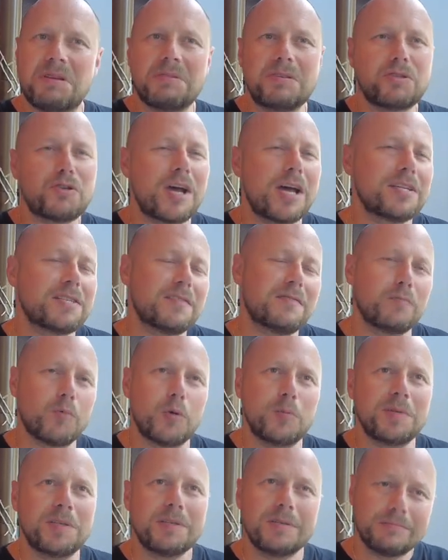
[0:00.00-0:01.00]
attractive
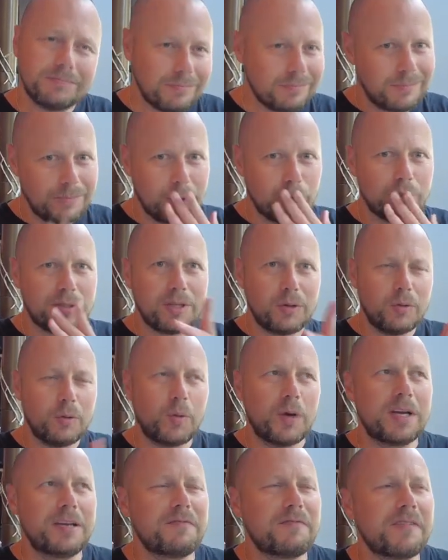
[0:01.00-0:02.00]
woman, hotel mm-hmm.
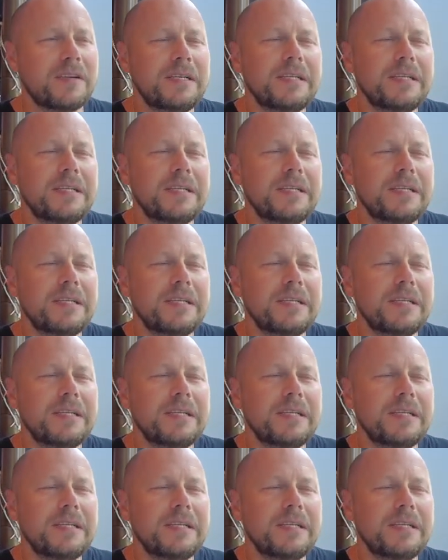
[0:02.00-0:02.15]
wife.